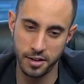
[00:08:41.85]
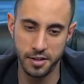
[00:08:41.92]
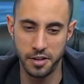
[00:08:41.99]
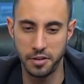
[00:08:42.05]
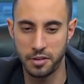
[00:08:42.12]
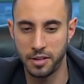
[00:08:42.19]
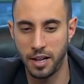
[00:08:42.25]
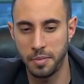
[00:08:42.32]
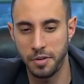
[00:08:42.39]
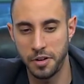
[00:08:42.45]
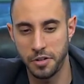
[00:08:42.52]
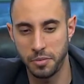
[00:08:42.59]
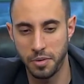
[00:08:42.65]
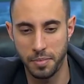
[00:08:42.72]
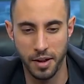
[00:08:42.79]
continues
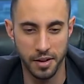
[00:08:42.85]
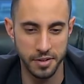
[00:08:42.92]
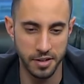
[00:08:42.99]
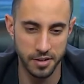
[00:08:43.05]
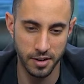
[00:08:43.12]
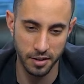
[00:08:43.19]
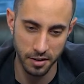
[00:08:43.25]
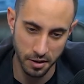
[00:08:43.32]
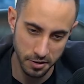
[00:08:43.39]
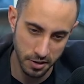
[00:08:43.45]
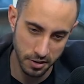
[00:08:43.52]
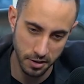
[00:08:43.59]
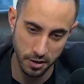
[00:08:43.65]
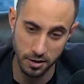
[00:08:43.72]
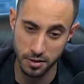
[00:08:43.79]
collaboration with Palantir
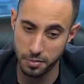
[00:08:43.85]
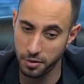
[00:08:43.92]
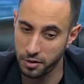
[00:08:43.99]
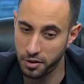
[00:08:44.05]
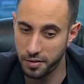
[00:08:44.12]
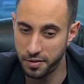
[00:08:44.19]
Technologies to support